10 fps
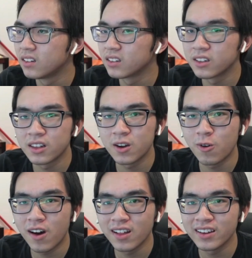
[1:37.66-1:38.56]
So the
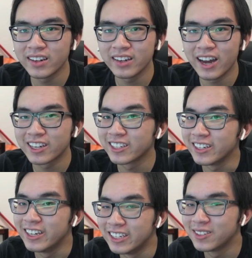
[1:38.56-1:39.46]
quality
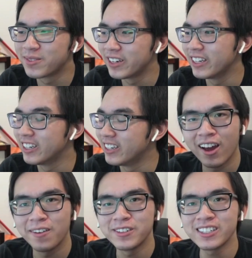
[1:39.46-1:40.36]
actually is pretty good.
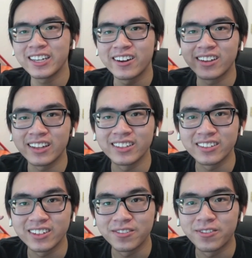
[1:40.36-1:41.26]
I'm just scared like
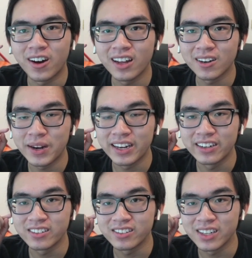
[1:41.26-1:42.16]
these are gonna fall out of my
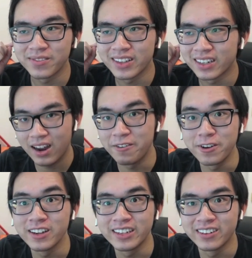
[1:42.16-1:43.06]
ears or something. I
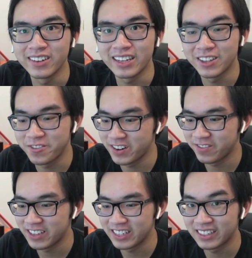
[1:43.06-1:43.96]
really don't like the fit
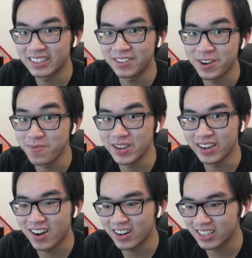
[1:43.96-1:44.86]
of these, if I'm
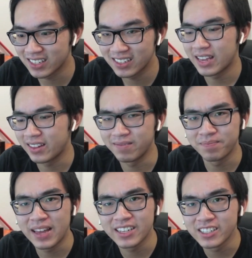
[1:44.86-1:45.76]
being honest. And
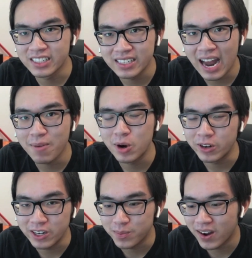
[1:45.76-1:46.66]
that's just
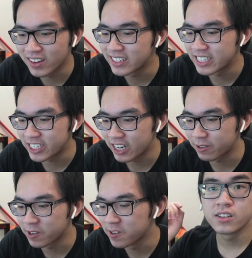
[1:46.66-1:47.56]
Apple Earpods in
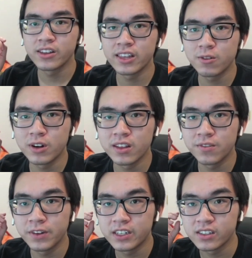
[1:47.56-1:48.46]
general. So I think one
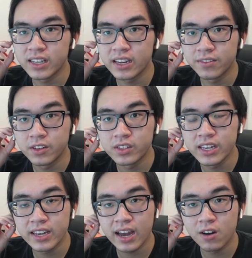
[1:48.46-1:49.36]
of the features that if you
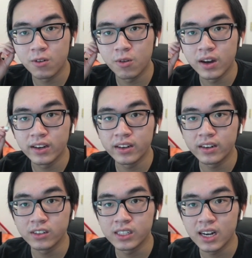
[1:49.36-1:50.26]
take out one,
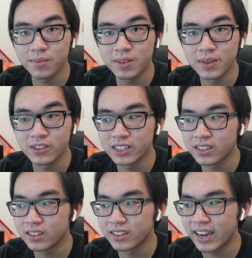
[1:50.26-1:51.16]
it'll stop the
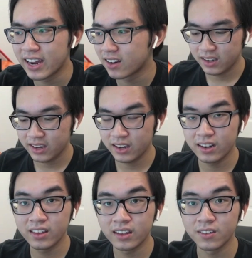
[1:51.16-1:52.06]
music. Yeah,
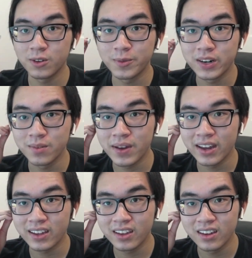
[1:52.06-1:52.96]
and I think if you put it
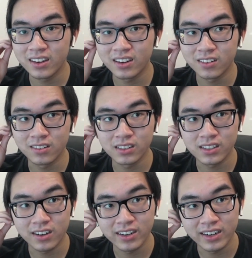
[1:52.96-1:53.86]
back in, it'll start it